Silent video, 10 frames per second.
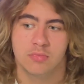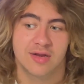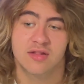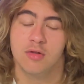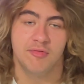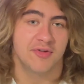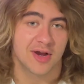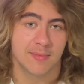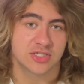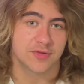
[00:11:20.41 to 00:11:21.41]
It's still
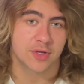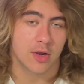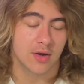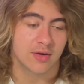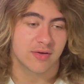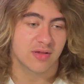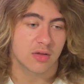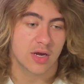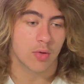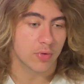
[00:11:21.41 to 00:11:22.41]
very much in the cards.
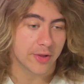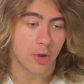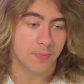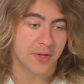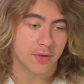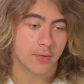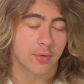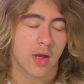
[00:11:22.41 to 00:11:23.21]
And I really hope they do.